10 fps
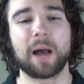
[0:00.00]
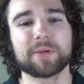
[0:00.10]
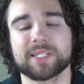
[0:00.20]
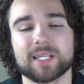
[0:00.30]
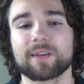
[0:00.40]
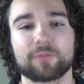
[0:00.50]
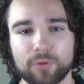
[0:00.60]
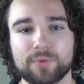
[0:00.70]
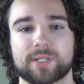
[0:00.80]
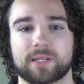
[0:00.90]
I was sick of
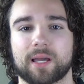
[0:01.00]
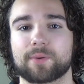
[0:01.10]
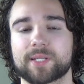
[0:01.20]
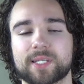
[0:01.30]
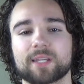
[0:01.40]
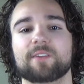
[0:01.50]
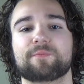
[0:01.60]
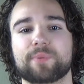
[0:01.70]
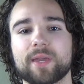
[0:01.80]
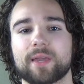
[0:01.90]
losing. I was sick
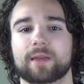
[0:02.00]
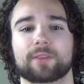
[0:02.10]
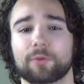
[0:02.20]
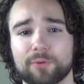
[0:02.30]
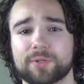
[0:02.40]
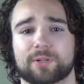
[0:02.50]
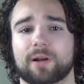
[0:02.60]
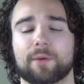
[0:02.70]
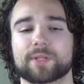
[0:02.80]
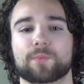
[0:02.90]
of being the loser.
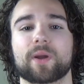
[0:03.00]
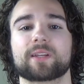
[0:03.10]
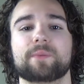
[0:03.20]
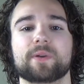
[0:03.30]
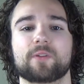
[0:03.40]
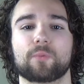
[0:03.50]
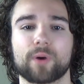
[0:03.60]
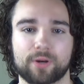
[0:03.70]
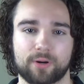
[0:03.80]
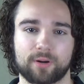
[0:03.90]
I was wanting to be the winner.